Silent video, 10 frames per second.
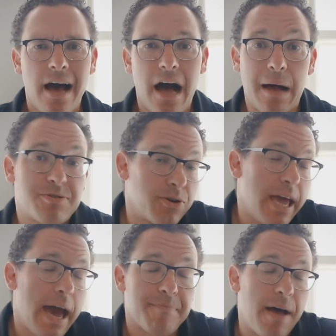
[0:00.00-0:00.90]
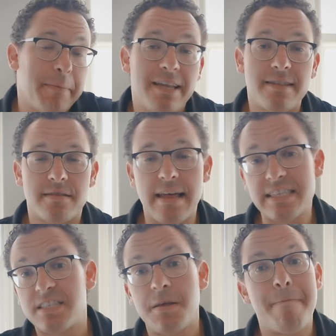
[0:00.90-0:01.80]
Um, so yeah, I mean
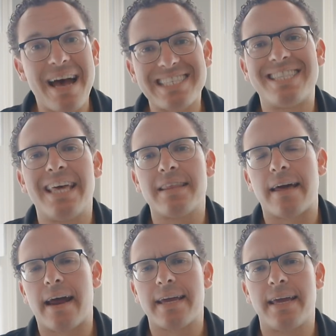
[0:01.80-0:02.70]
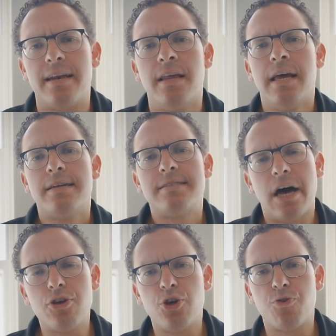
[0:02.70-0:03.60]
that's the best thing that I can
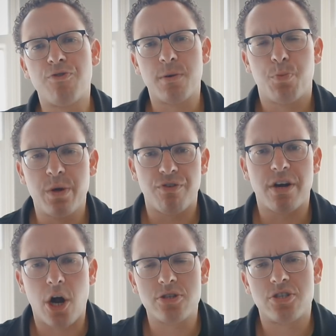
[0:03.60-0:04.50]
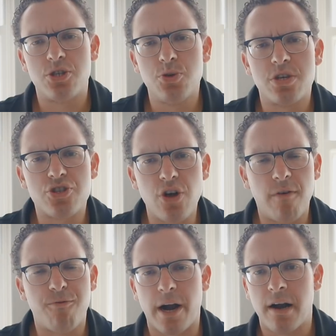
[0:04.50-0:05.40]
tell you re with regards to the
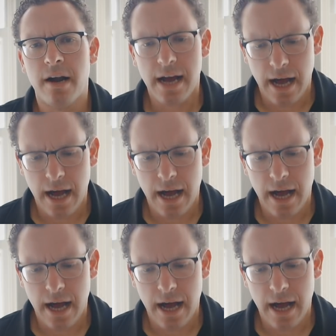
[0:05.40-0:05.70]
software.